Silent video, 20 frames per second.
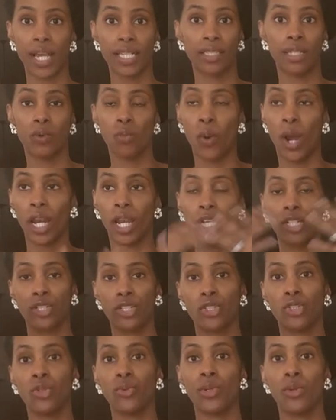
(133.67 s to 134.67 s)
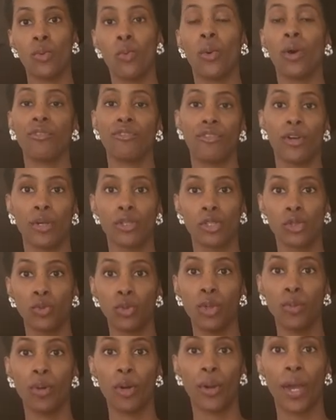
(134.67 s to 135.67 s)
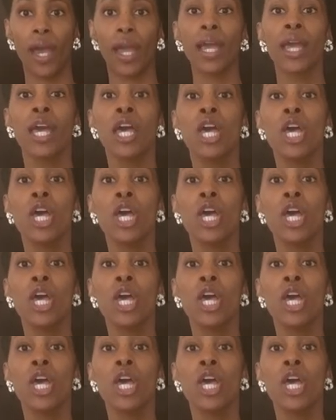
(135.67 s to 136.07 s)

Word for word: I said, why not just do it in one fell swoop, okay?